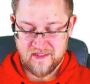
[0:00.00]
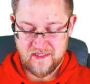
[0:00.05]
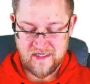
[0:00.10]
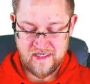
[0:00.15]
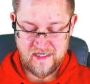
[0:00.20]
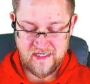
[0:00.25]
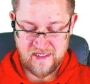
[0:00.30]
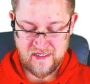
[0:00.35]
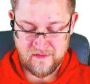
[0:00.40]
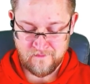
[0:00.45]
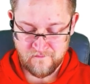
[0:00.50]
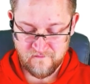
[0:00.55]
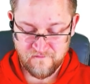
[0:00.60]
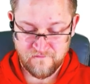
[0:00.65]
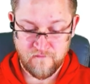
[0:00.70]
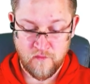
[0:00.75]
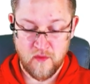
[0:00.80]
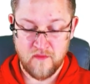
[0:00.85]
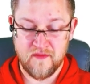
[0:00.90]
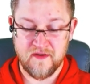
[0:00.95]

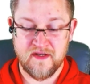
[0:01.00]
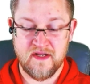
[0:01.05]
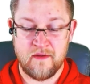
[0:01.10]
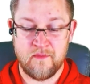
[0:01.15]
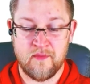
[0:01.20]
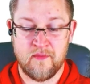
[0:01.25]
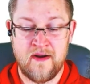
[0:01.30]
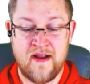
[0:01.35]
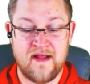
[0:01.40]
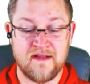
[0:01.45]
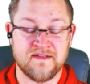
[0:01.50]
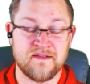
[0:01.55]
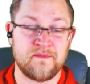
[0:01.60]
for the double Razz.